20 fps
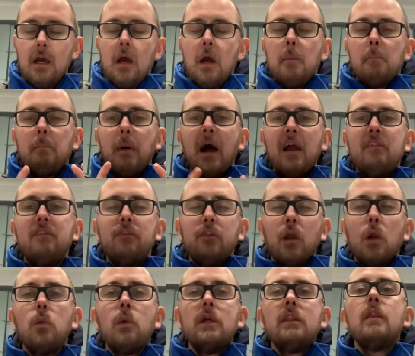By
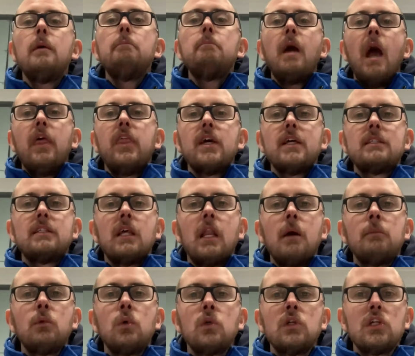following the methods that I'm
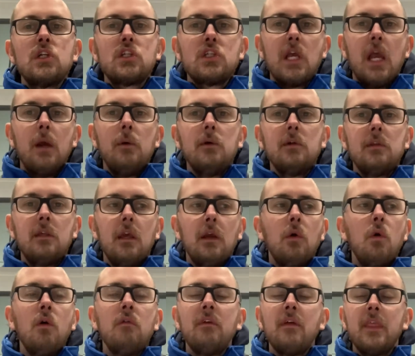going to share with you
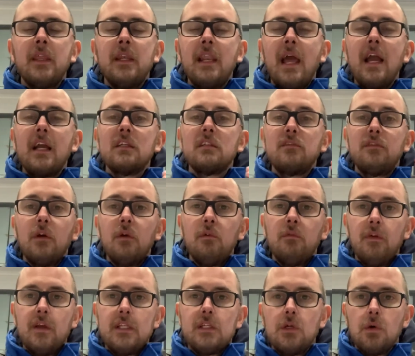over the next few
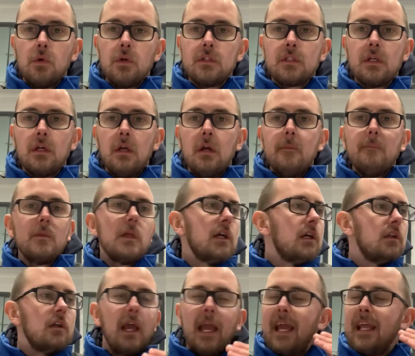videos,
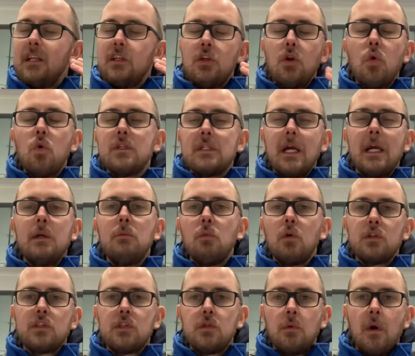in no time
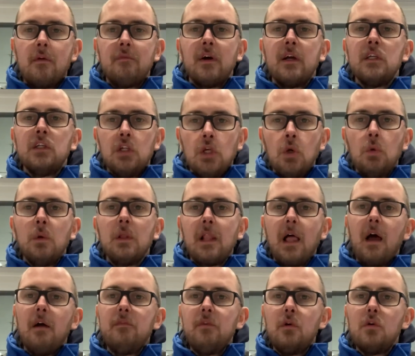whatsoever, you will
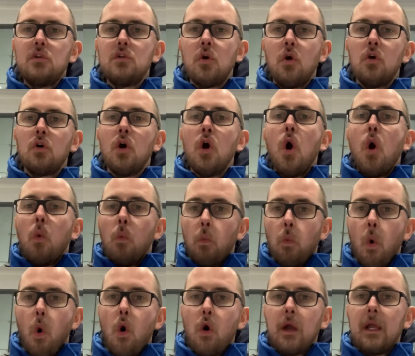have your dog
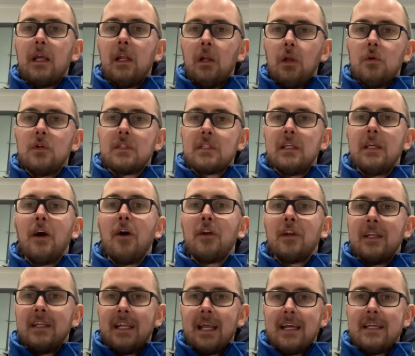walking nicely on
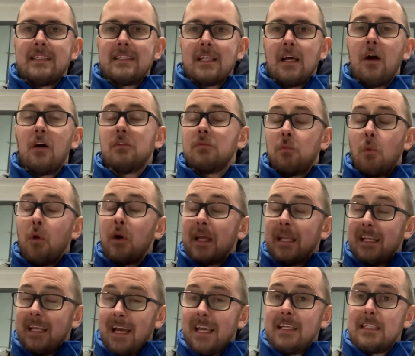
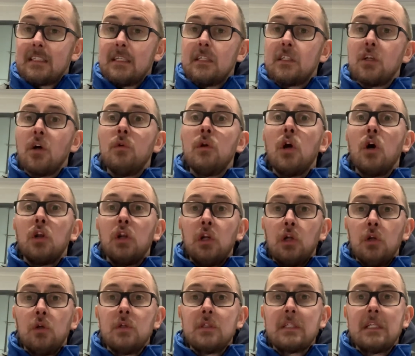a
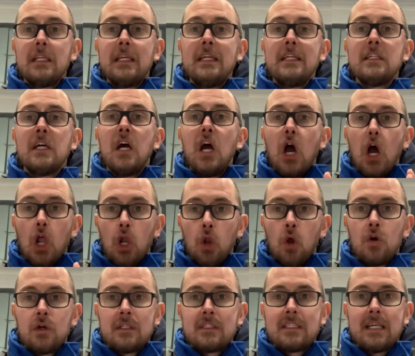loose lead
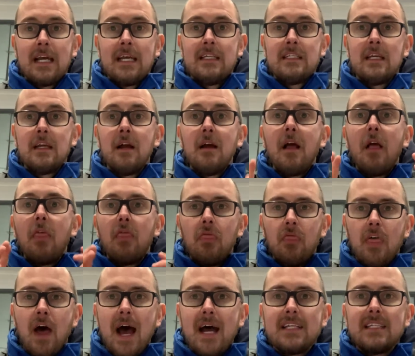alongside you.
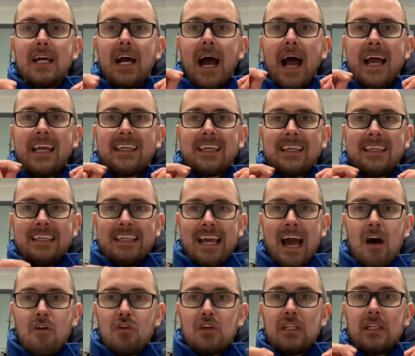That I can
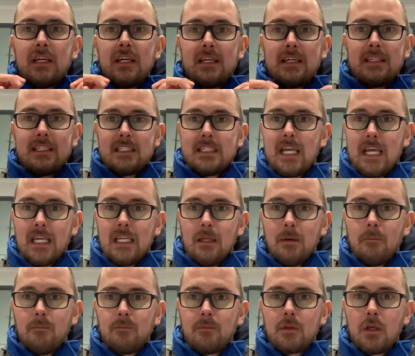guarantee.
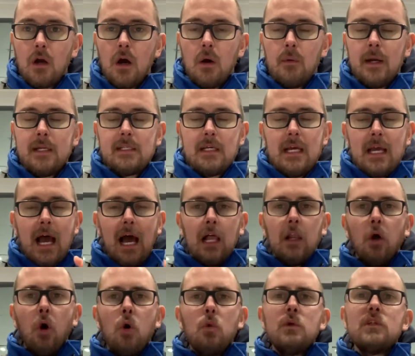All right. I'll
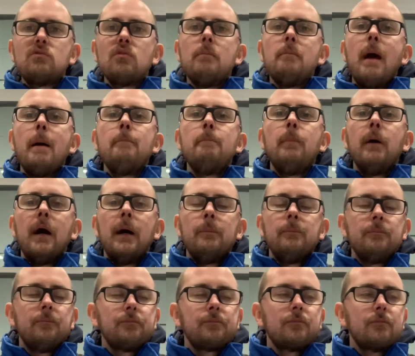always remember
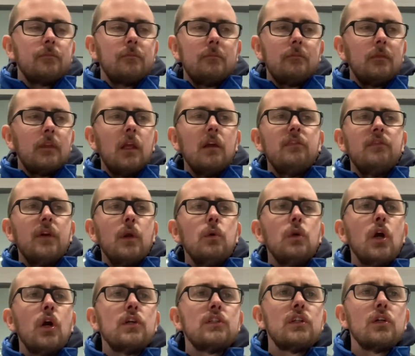a few
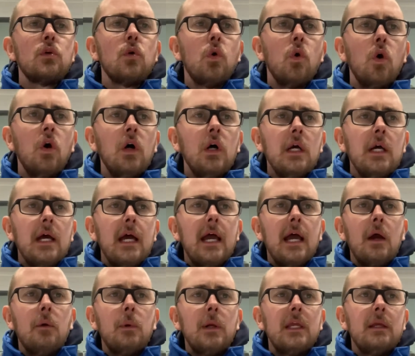years ago,
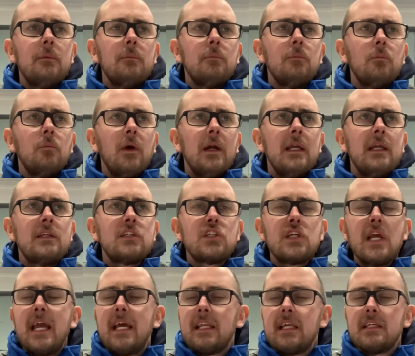we
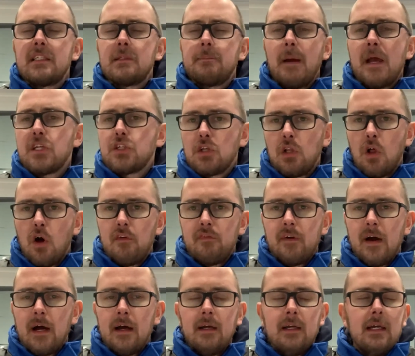shared a special
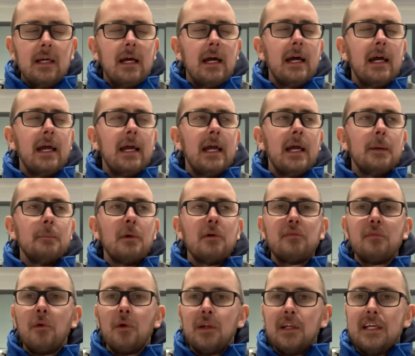offer
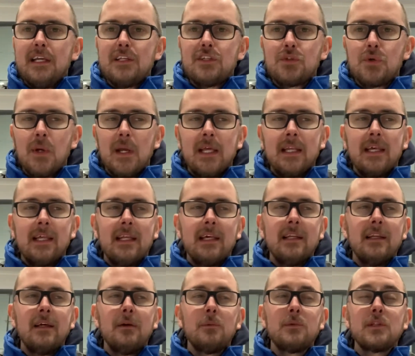for lead training, and
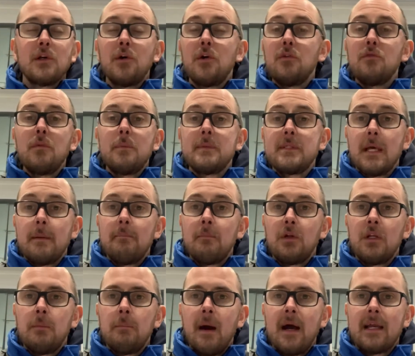it was 100% money
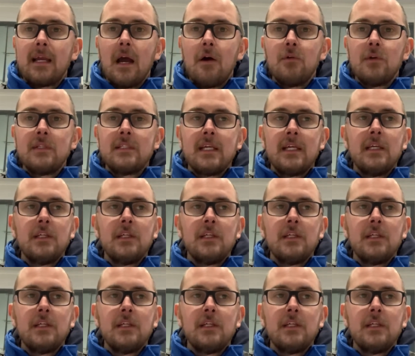back guarantee.